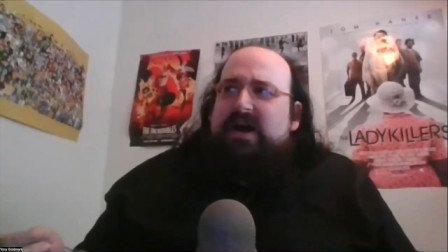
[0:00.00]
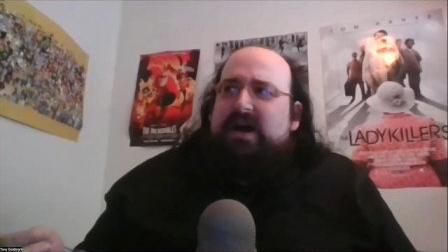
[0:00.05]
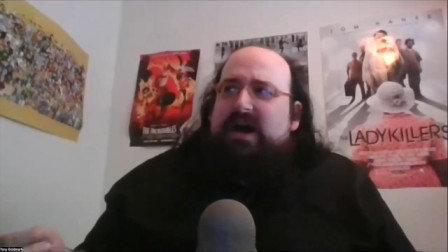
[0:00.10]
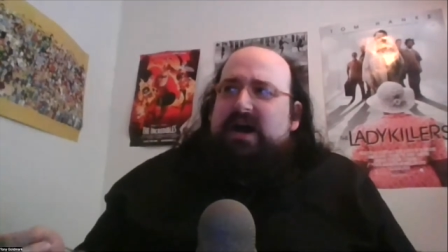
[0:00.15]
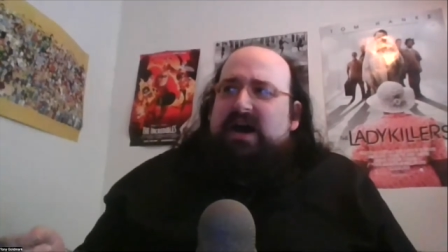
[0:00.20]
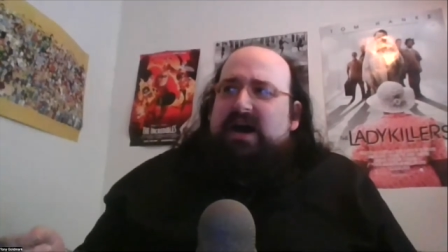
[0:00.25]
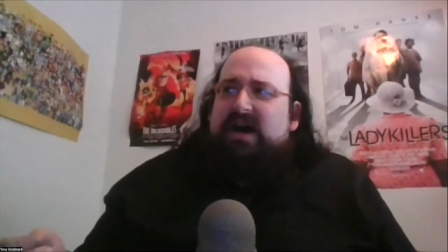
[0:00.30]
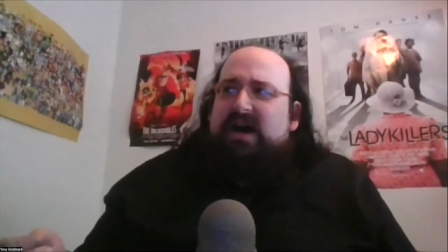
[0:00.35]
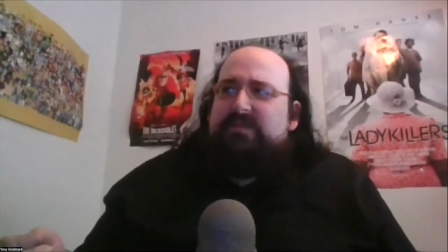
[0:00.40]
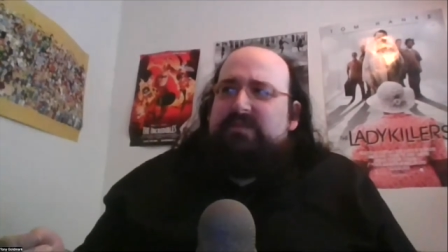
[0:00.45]

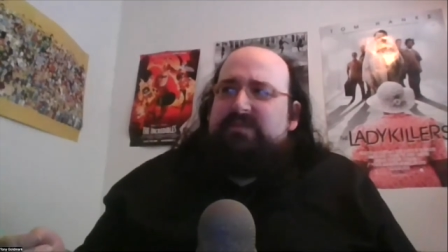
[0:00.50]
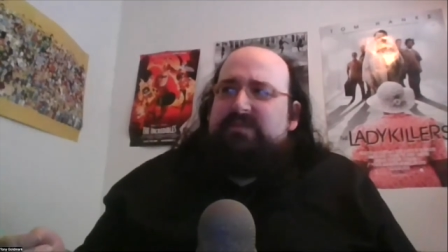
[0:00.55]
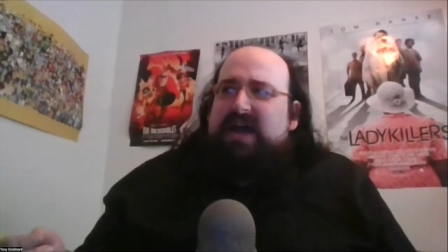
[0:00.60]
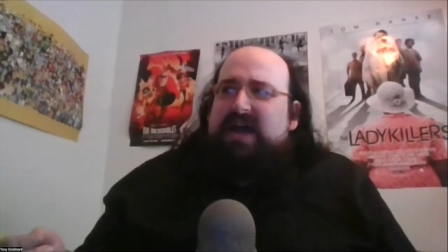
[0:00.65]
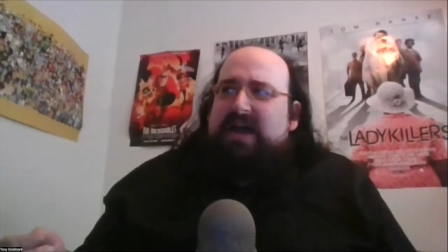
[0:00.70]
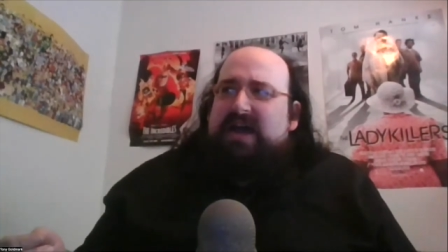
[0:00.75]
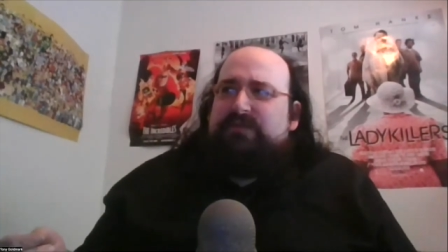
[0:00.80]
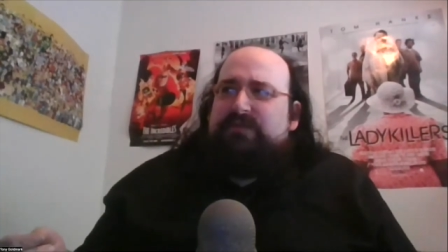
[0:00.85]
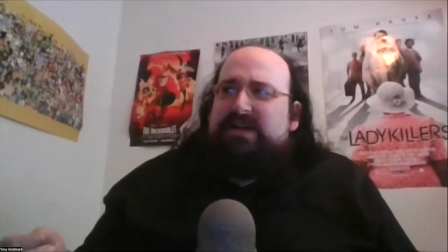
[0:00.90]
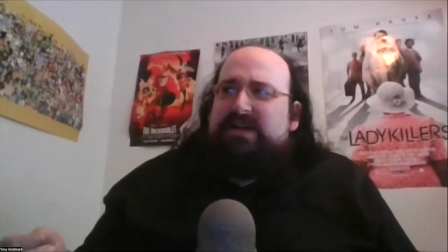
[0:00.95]
um
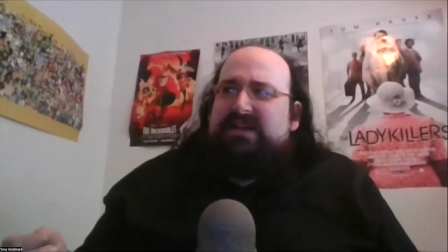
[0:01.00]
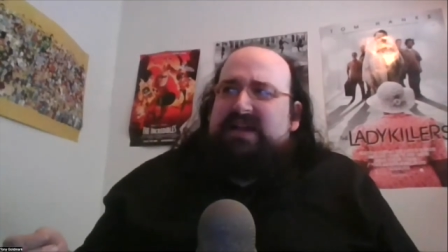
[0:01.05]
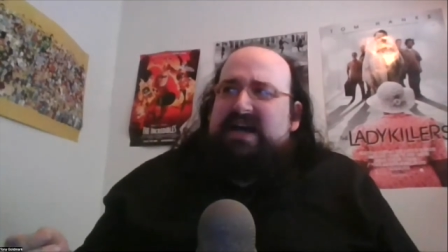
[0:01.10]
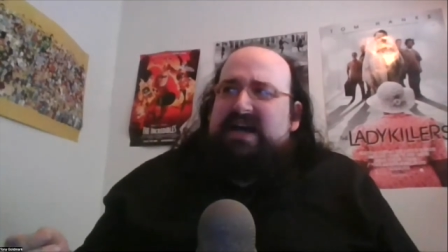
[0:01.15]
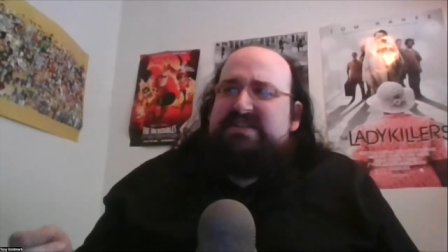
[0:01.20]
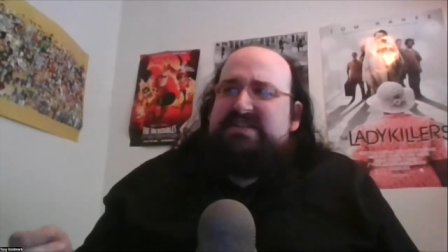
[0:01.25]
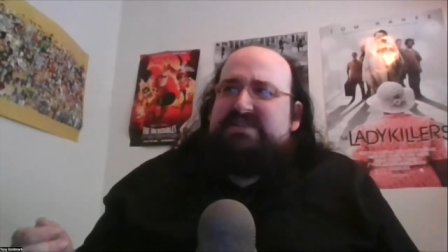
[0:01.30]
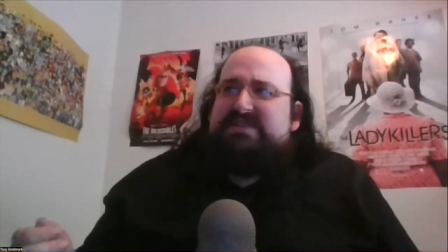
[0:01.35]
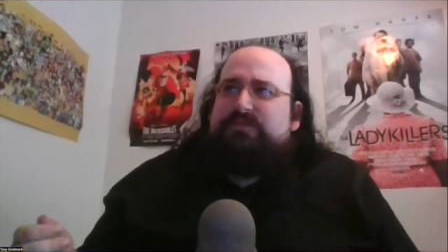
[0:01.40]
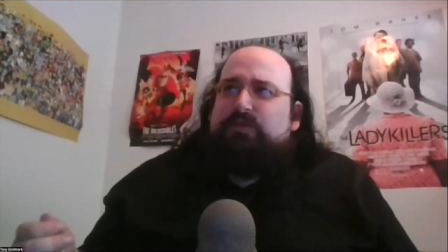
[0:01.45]
i
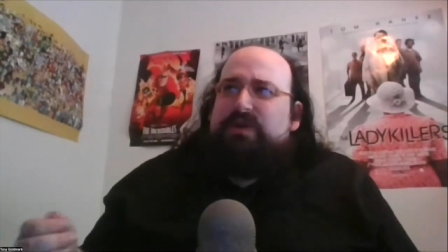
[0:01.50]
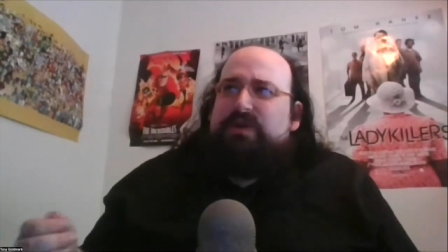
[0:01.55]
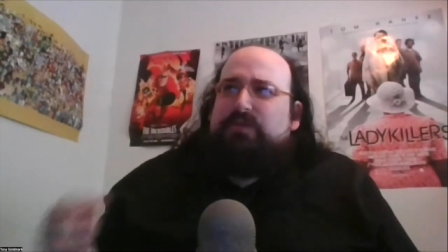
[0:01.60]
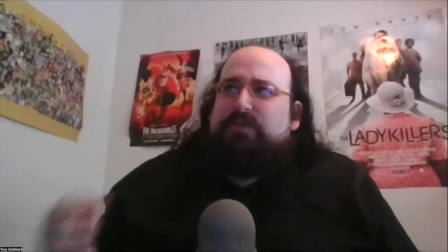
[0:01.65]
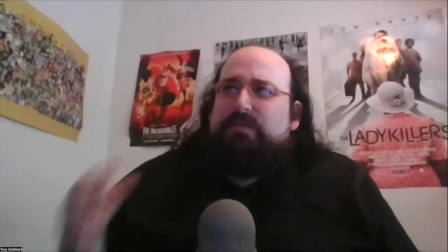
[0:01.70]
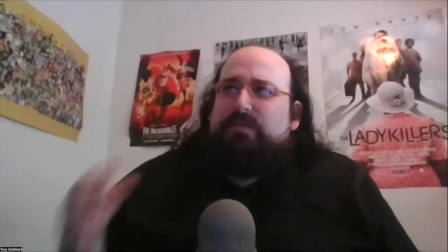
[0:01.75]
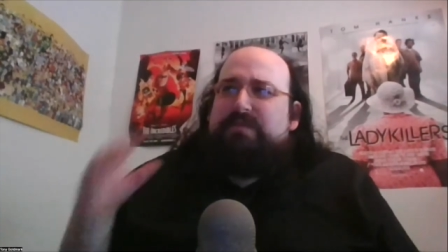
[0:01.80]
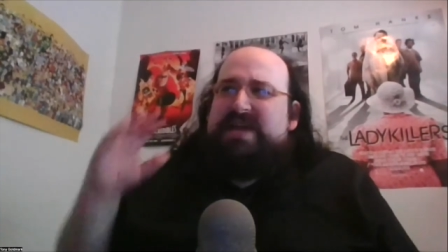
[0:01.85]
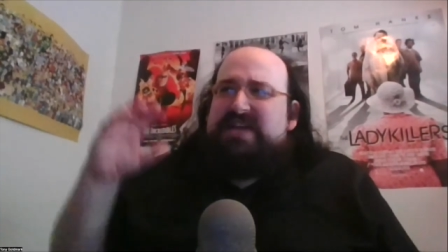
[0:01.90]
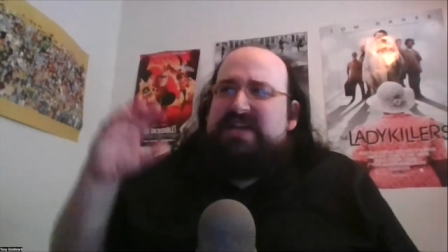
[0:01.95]
realized we were
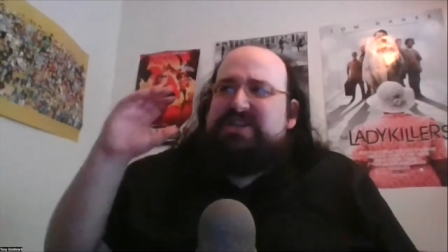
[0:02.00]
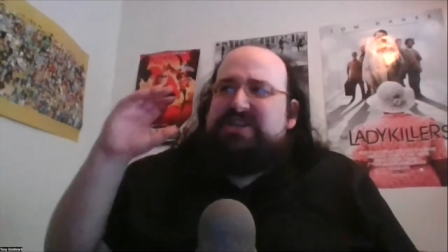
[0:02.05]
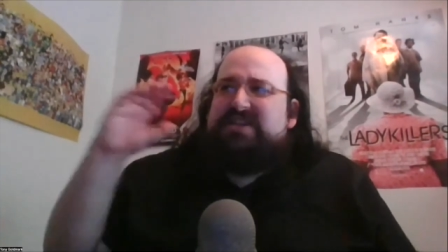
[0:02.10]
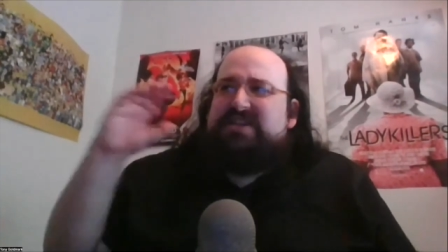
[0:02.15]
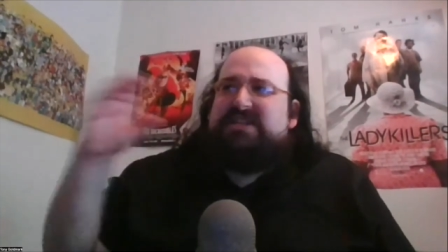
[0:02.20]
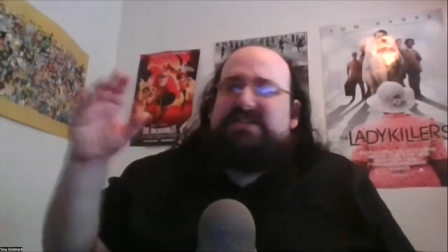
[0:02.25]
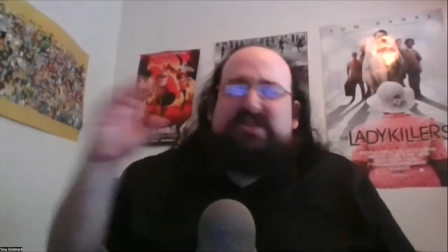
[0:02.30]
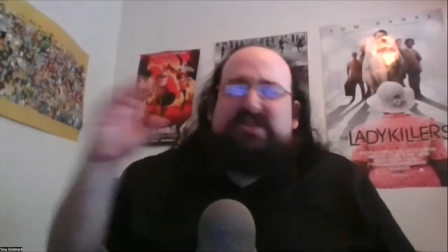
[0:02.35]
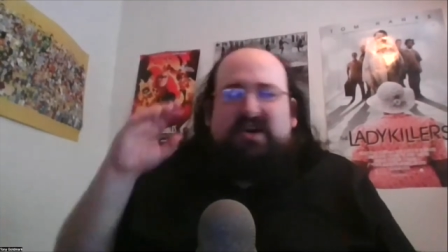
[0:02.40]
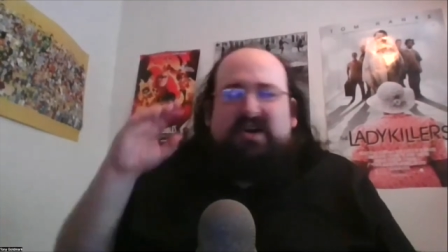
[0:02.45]
pitching the
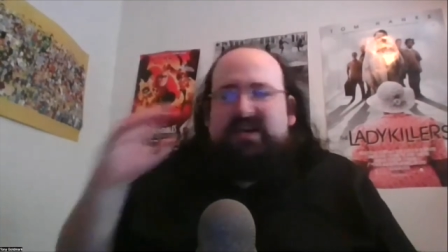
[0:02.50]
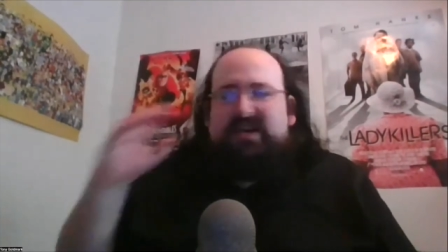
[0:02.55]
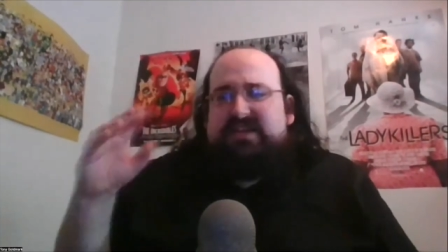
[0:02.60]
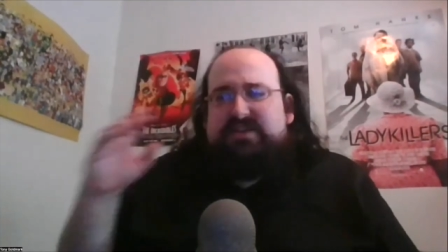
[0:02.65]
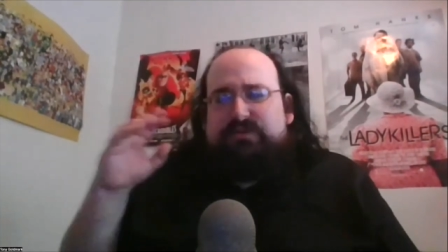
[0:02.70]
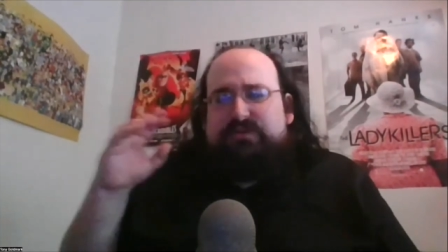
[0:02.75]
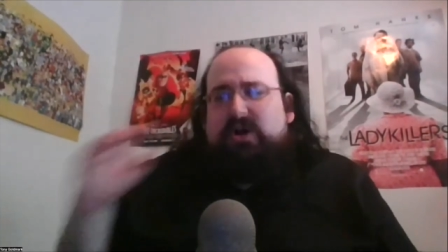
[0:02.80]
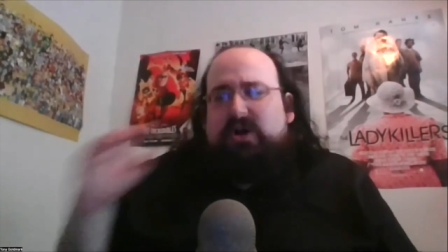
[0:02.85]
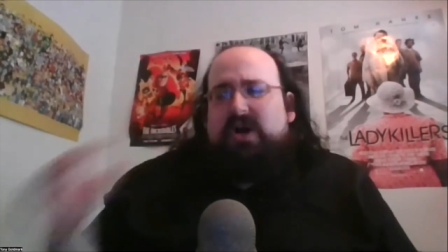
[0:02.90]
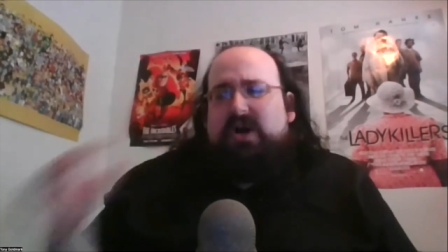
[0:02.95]
song at the
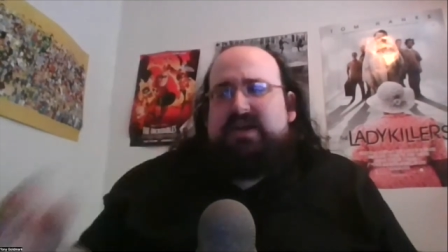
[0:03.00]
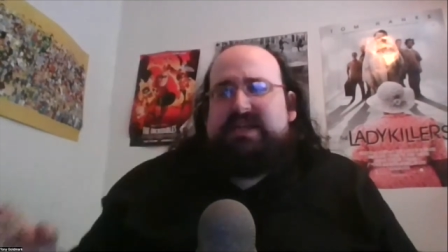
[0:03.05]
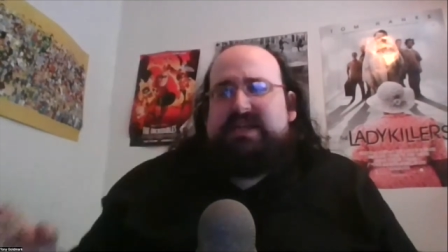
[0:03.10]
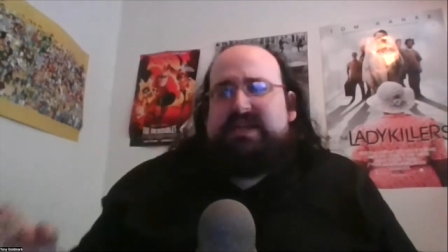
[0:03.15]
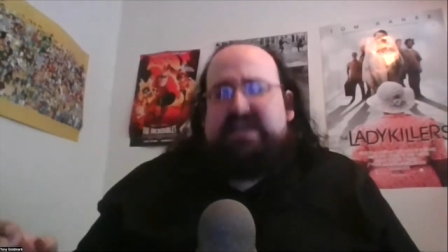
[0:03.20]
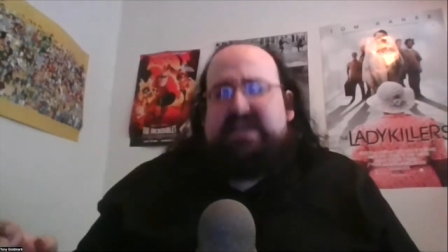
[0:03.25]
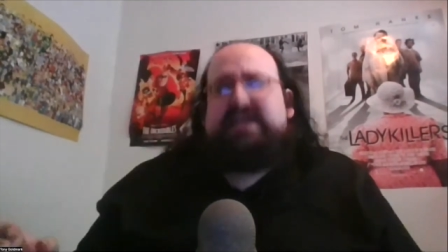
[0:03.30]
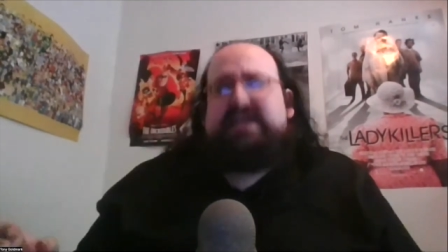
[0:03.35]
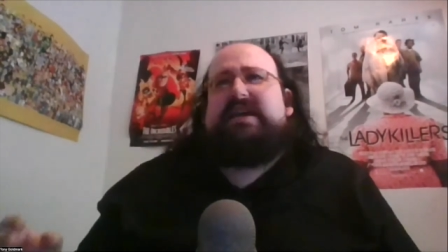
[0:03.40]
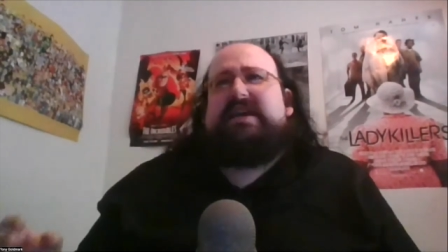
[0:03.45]
wrong
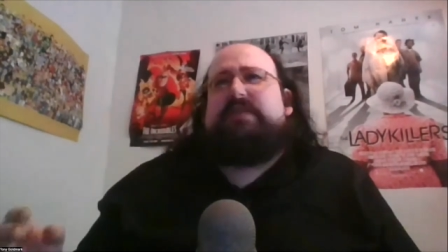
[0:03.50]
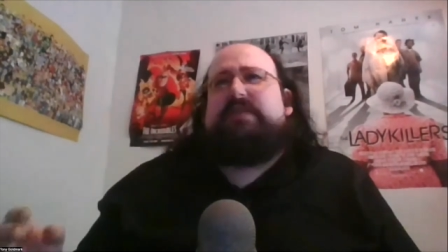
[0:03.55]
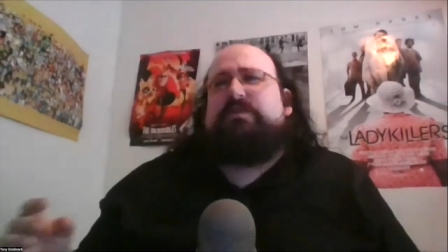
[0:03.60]
key